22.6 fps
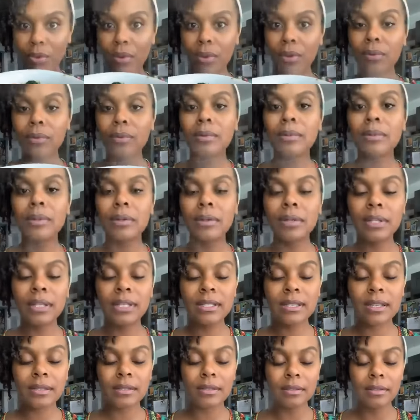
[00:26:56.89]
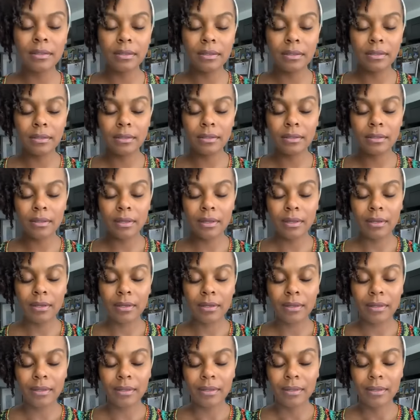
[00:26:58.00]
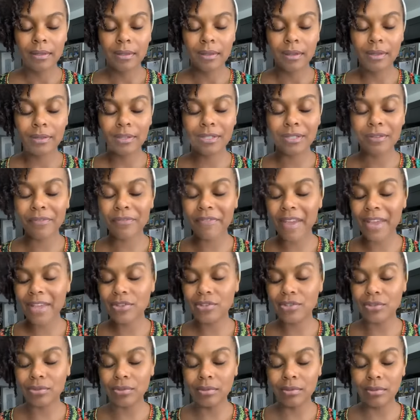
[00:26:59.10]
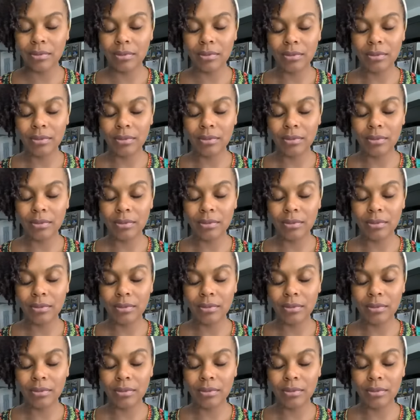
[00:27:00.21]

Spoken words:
Oh, look. Let's get the... And this is a facial,